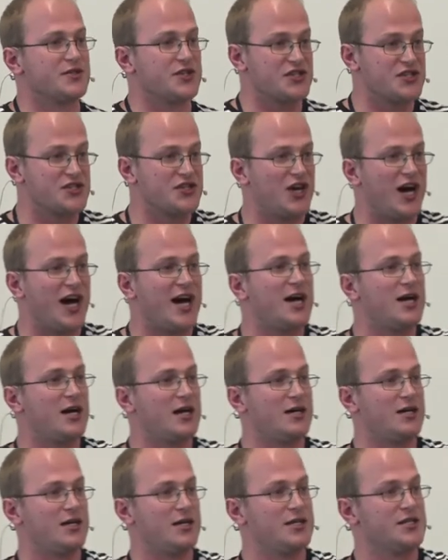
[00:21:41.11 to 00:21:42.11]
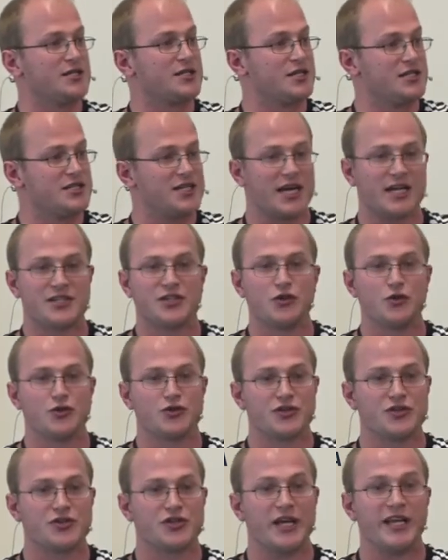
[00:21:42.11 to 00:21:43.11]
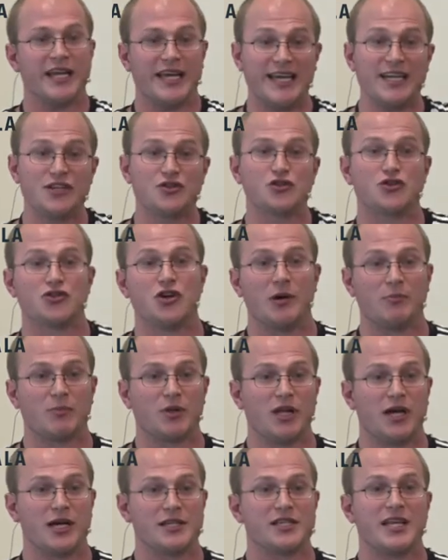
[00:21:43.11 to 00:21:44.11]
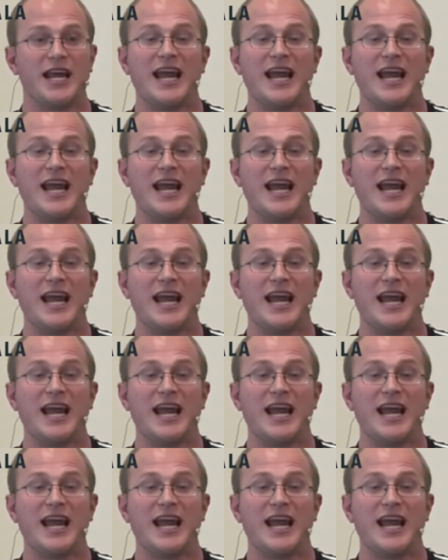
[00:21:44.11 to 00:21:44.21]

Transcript: The star syntax uses an each type class,